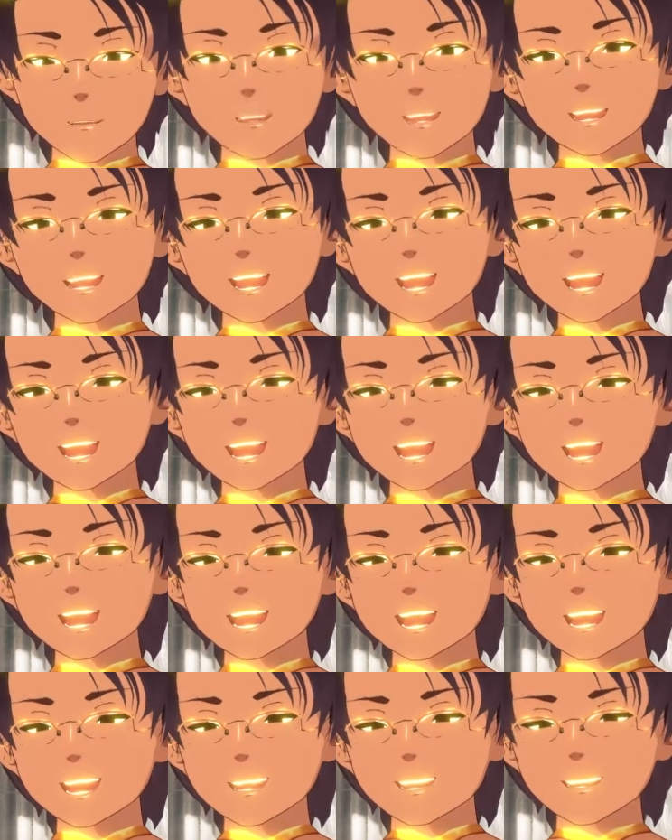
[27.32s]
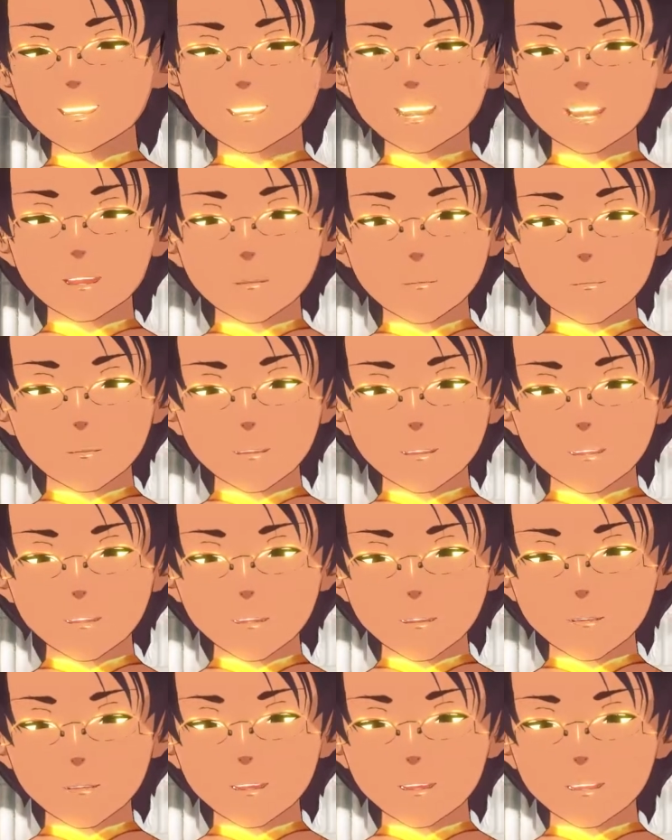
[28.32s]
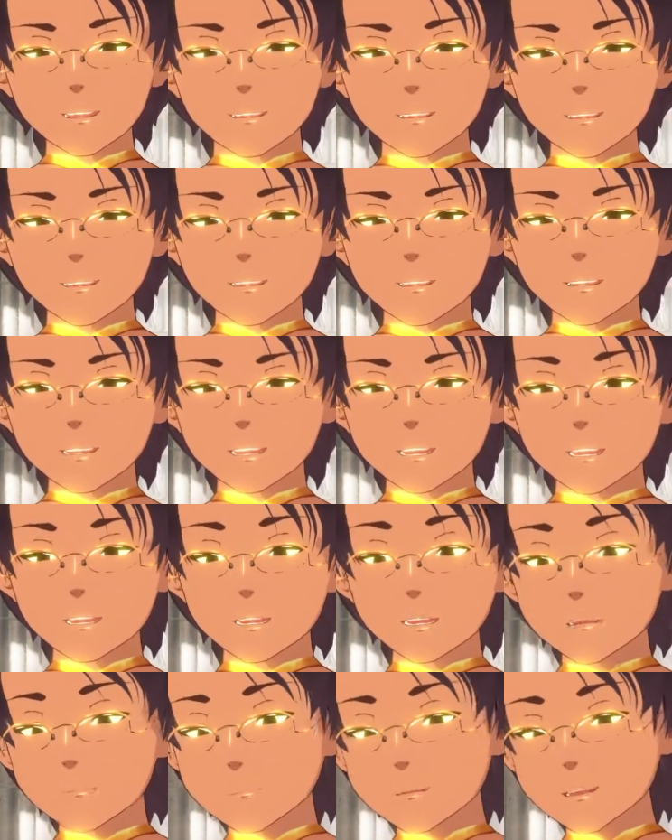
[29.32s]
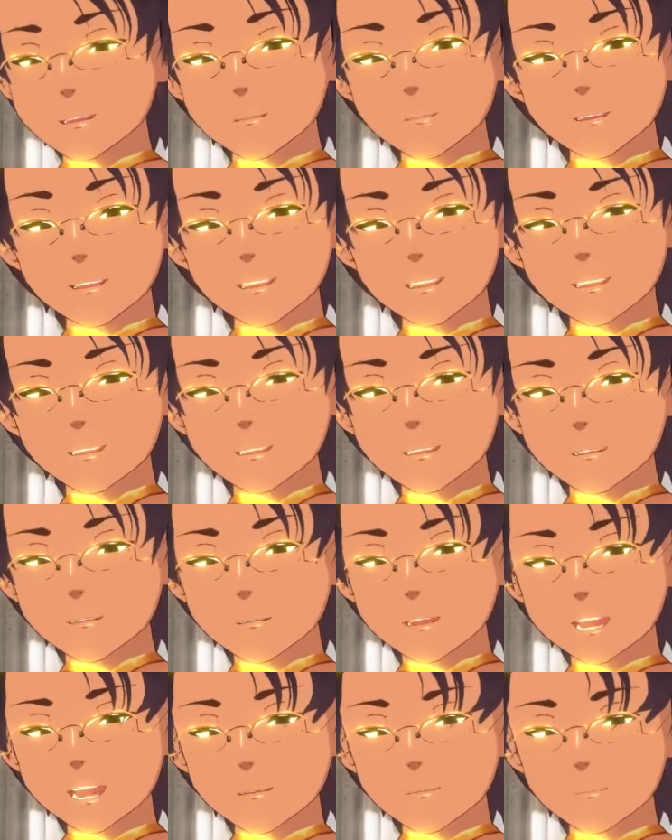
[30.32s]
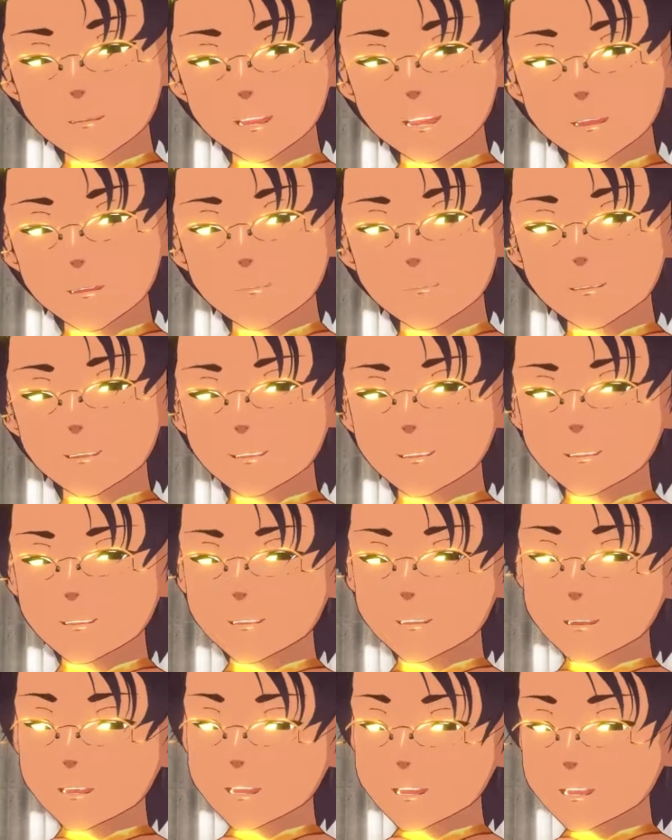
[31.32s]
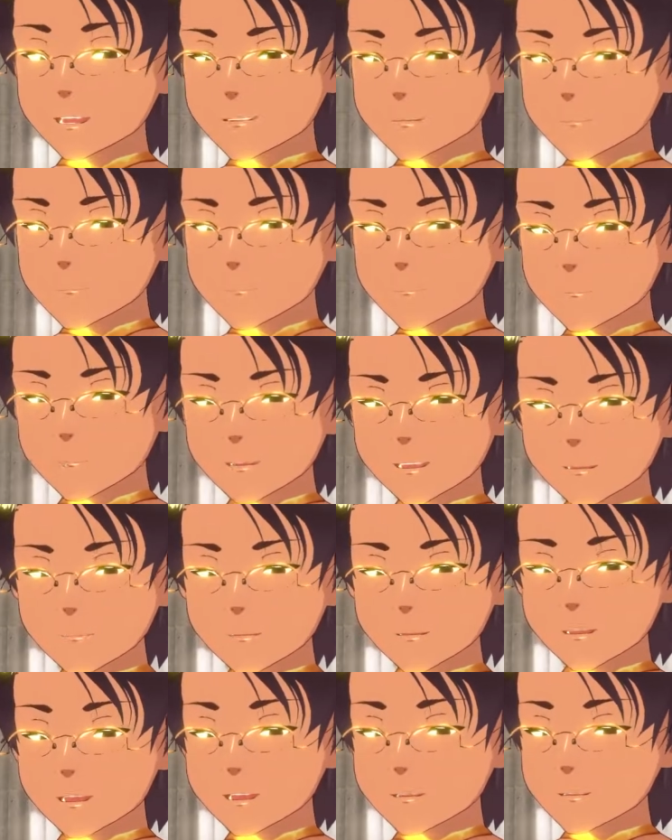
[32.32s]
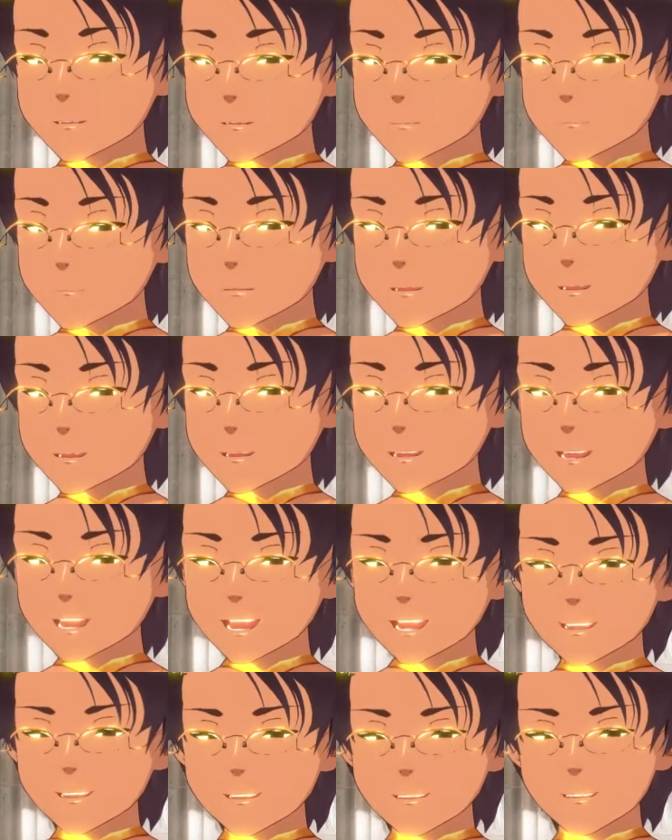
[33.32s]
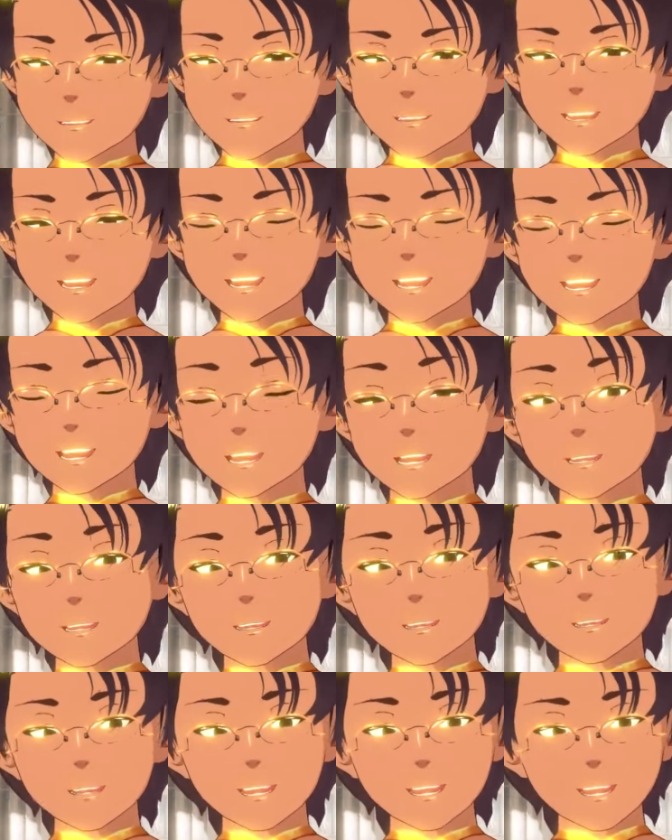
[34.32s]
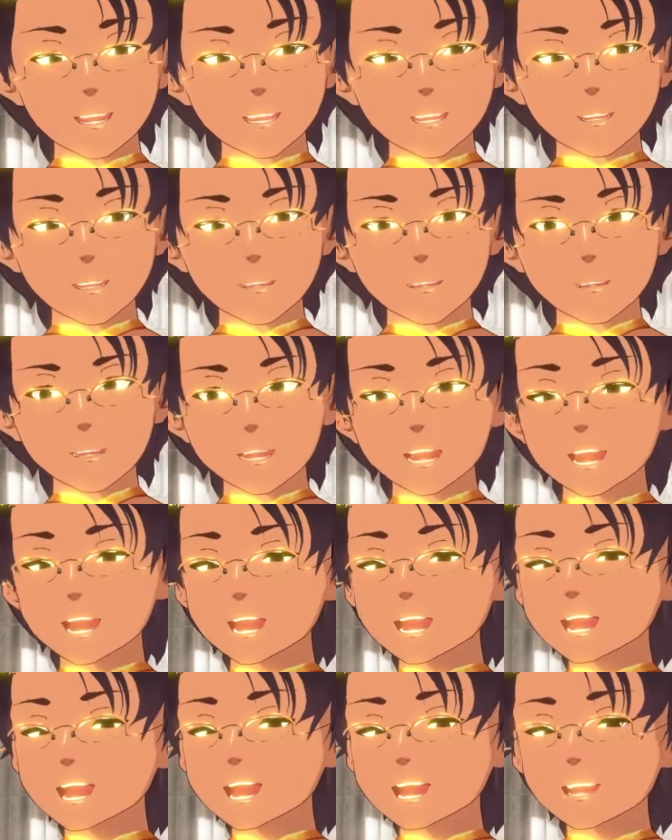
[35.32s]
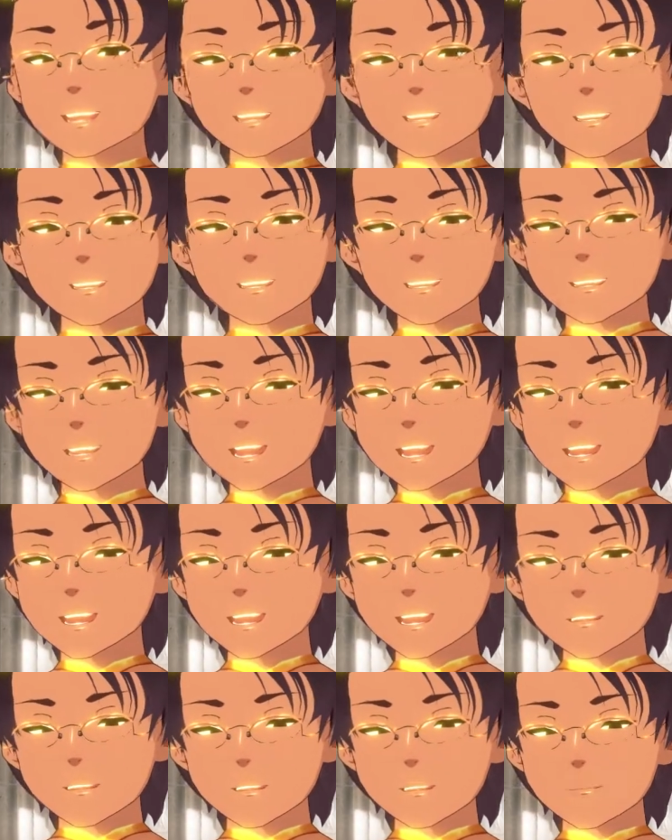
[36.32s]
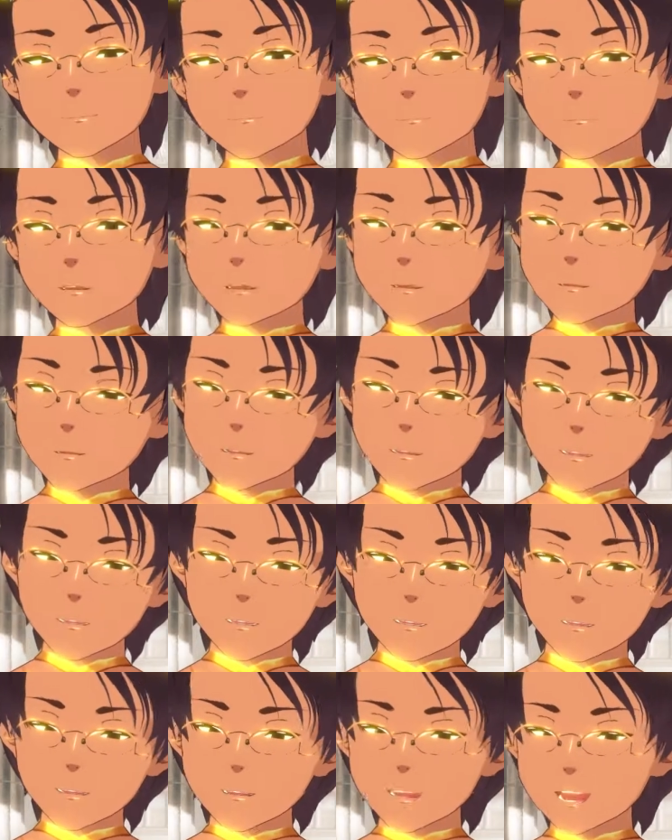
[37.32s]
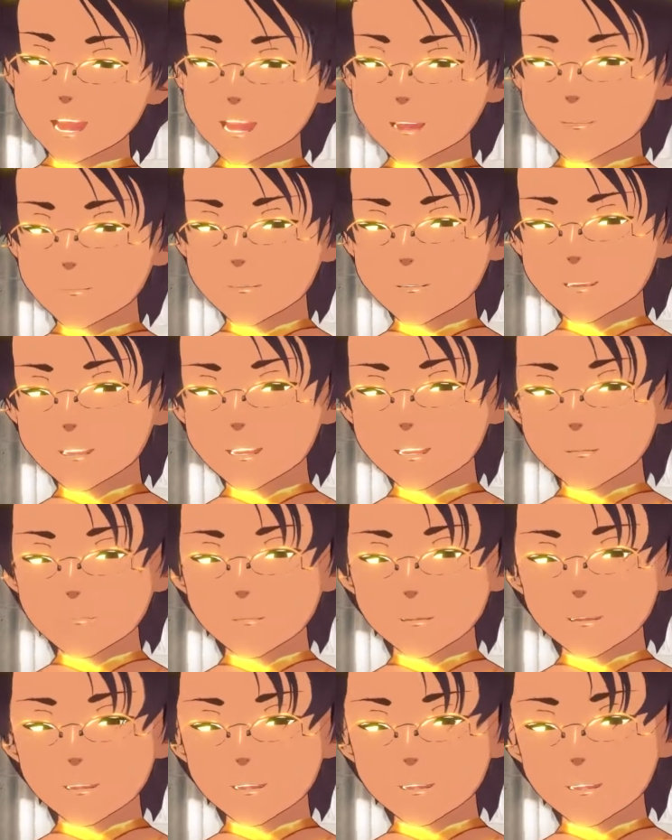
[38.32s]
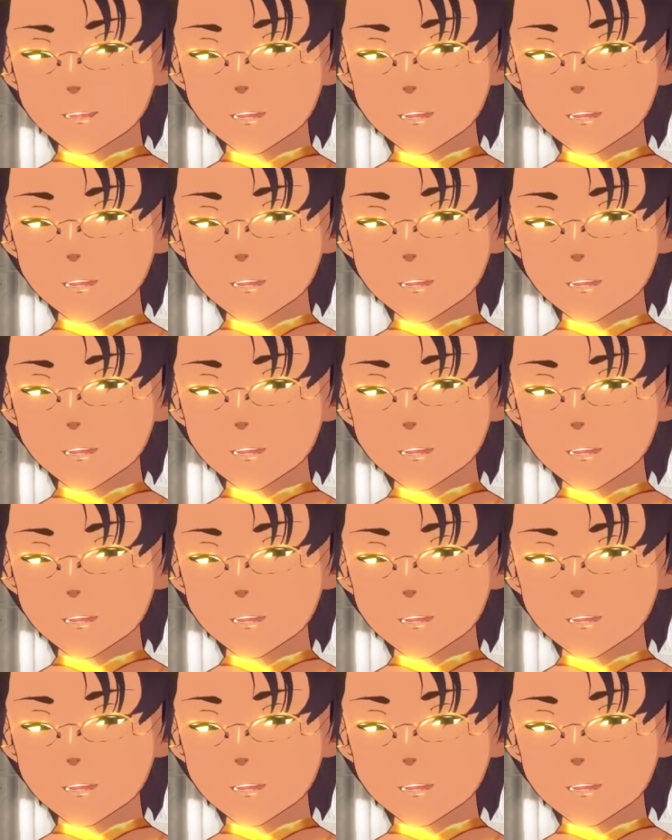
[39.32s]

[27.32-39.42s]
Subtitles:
Networking threads. The best way to describe them is the telephone pole that's been covered with layers and layers and layers of posters and advertisements.